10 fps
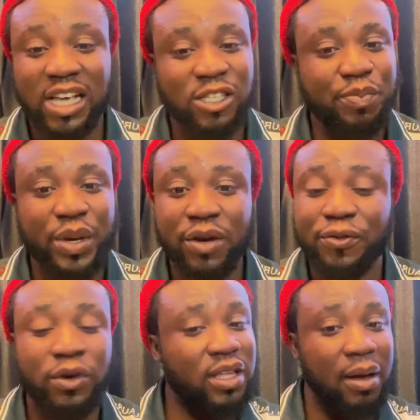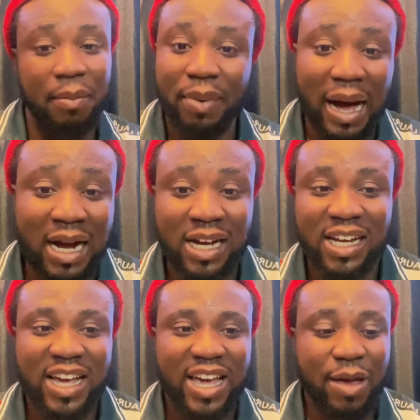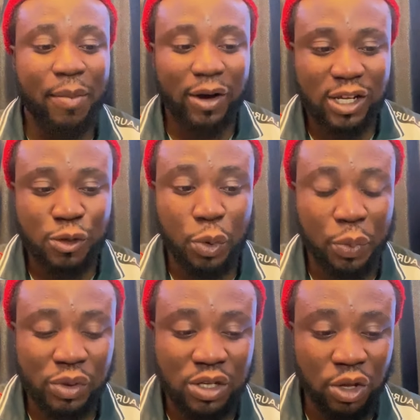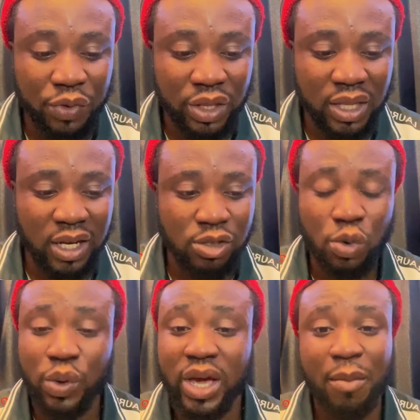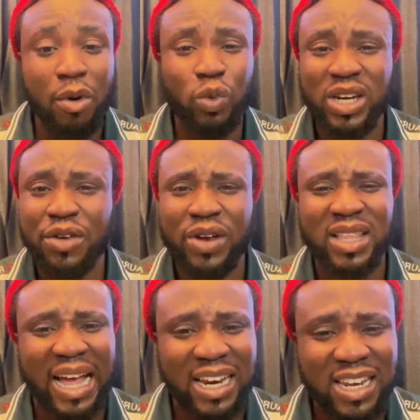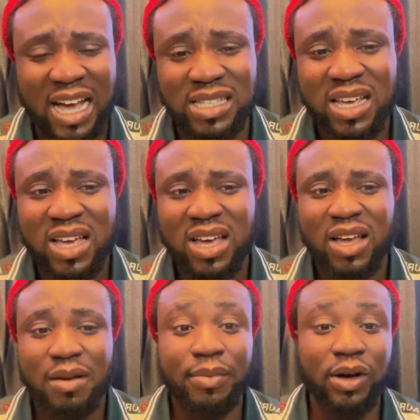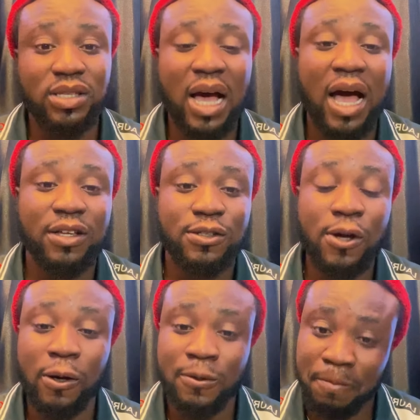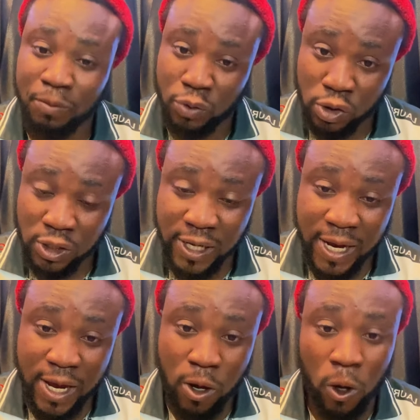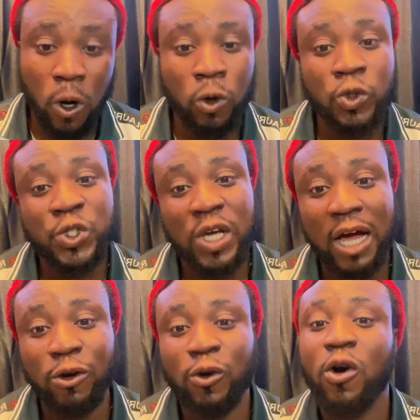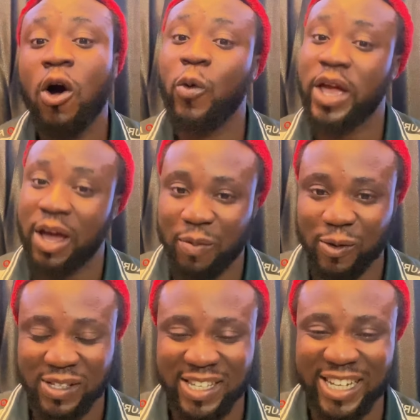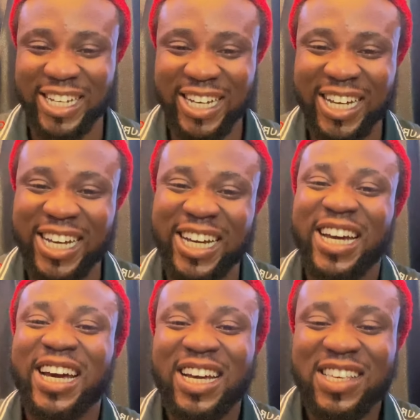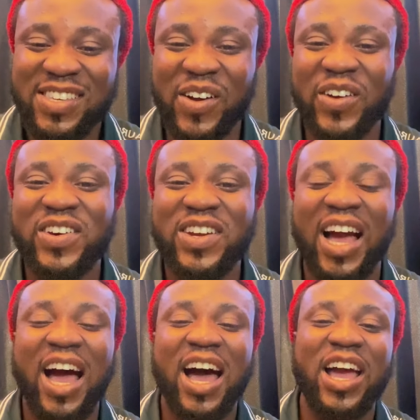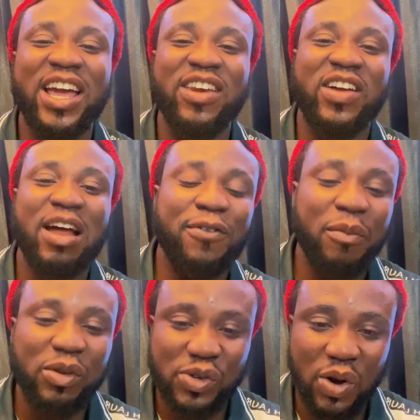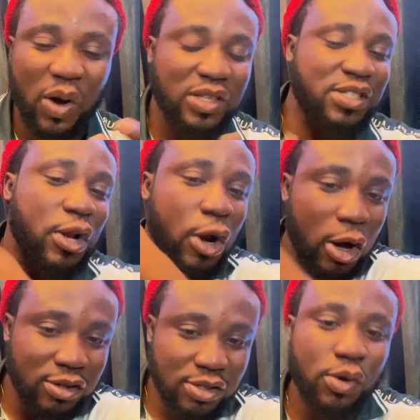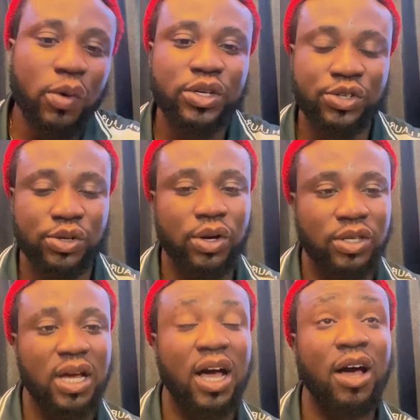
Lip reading: has been front and back about this proposing of a thing. So we came up with different ideas. But God will help us. So in order for me to cut the long story short,